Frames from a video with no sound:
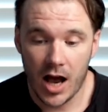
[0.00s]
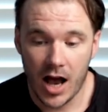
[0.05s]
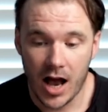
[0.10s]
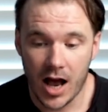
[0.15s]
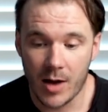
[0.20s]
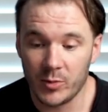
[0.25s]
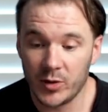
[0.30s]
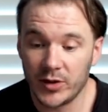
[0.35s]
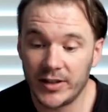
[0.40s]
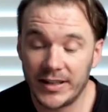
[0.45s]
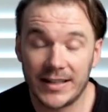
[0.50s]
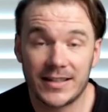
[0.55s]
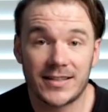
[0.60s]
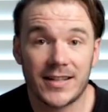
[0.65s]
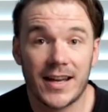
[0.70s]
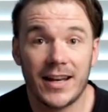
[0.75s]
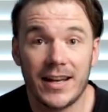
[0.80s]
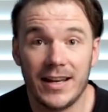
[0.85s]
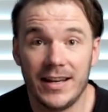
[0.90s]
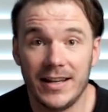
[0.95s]
I'm really
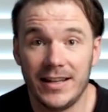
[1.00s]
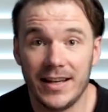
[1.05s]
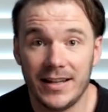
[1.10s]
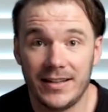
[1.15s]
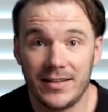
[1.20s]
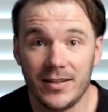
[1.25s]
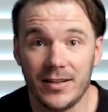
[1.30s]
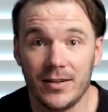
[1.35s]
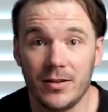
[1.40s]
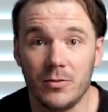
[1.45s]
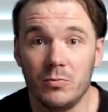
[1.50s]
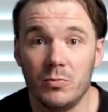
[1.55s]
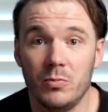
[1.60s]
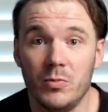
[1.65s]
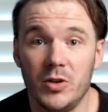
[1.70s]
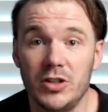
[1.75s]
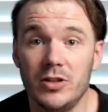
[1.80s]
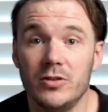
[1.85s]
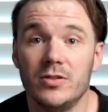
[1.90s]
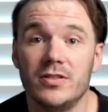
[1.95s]
excited to get to
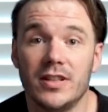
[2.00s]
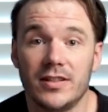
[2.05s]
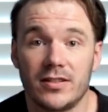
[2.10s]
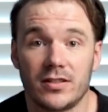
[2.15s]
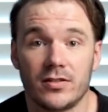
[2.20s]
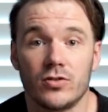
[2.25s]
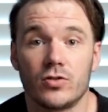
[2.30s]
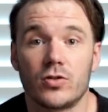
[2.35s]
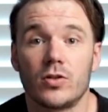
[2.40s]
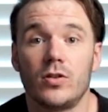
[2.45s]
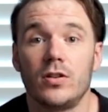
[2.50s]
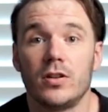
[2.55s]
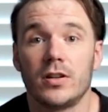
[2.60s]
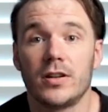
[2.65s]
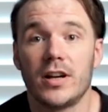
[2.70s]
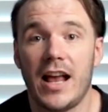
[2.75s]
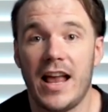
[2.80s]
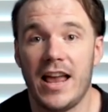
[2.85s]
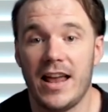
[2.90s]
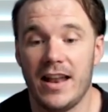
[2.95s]
use this
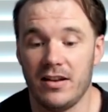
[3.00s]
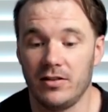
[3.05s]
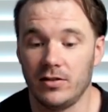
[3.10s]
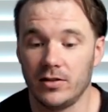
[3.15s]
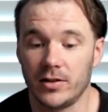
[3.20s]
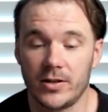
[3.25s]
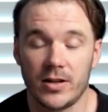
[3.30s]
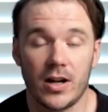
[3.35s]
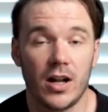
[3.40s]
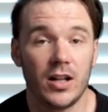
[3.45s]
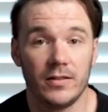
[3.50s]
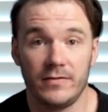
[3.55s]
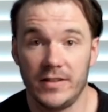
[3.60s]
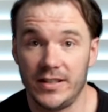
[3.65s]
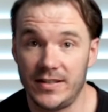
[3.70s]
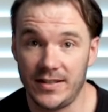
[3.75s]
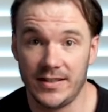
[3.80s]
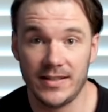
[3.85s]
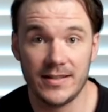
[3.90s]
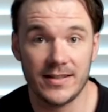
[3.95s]
controller and learn all of
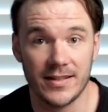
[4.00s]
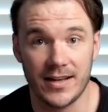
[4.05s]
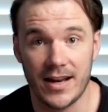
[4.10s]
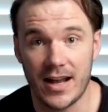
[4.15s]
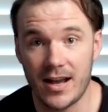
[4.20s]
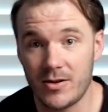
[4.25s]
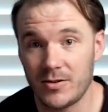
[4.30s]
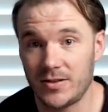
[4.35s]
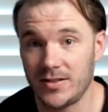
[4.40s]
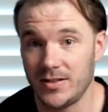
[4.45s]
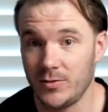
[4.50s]
its ins and outs.